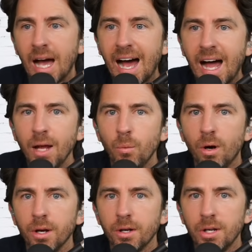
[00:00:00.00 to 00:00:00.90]
I
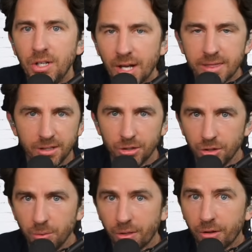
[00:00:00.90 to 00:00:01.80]
want nothing to
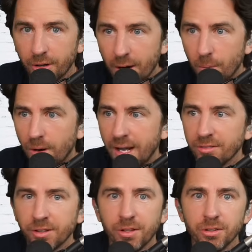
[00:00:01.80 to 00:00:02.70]
do with her. I want
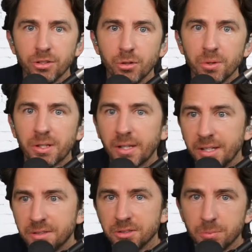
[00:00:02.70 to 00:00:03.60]
everything to do with
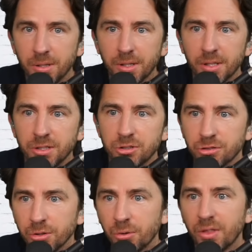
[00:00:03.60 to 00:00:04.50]
Clayton speaking his
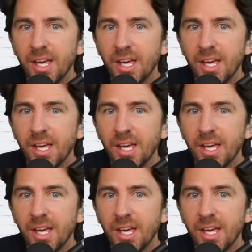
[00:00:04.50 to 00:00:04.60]
truth.